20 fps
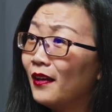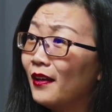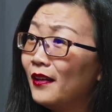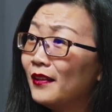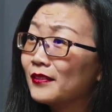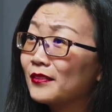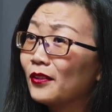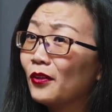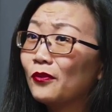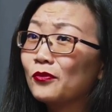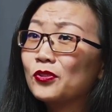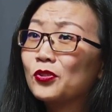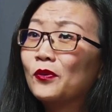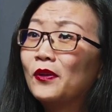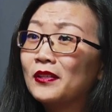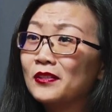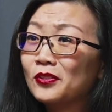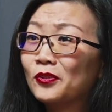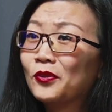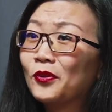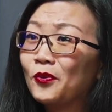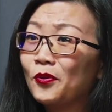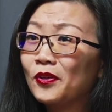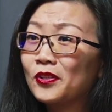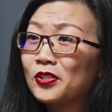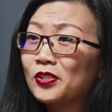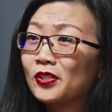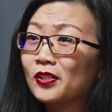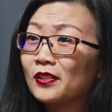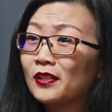So to answer your
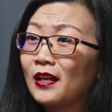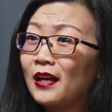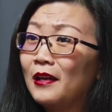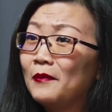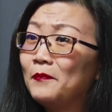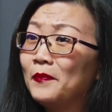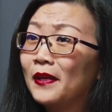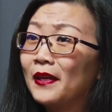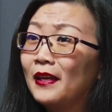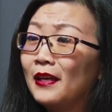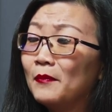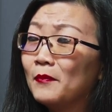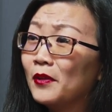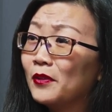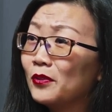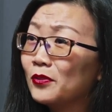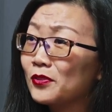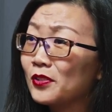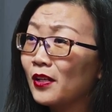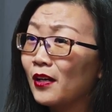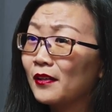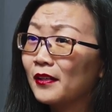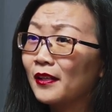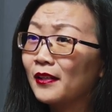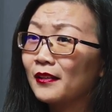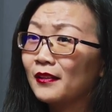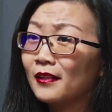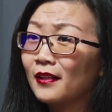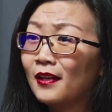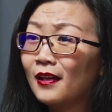question, I became a
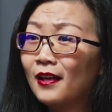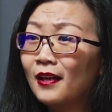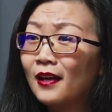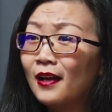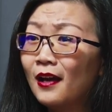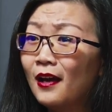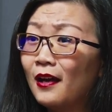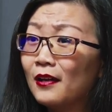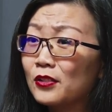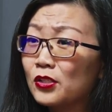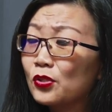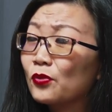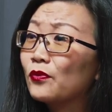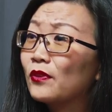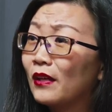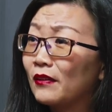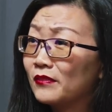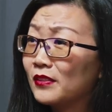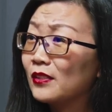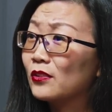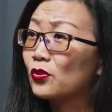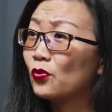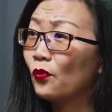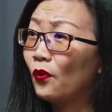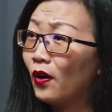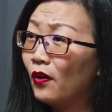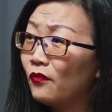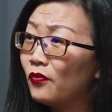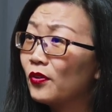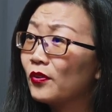Houstonian uh,
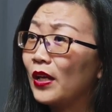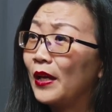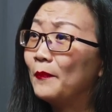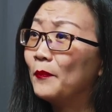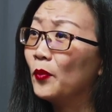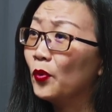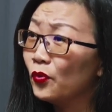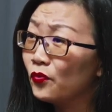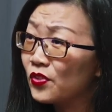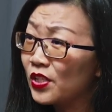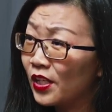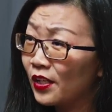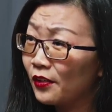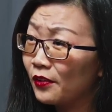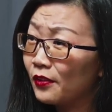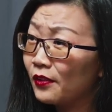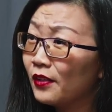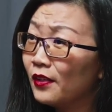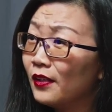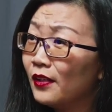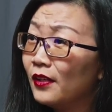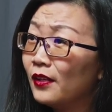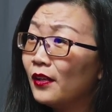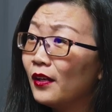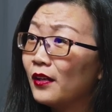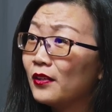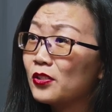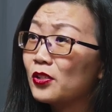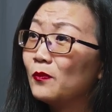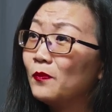2012 when I moved here
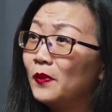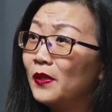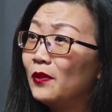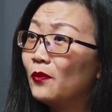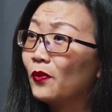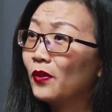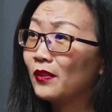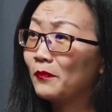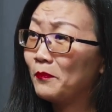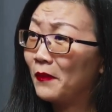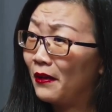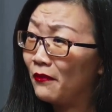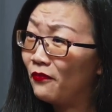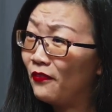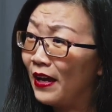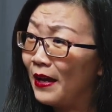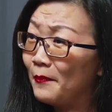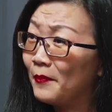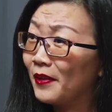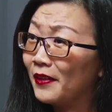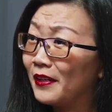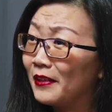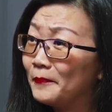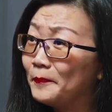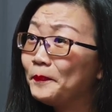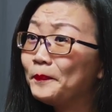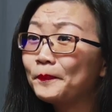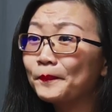uh, to be with my family.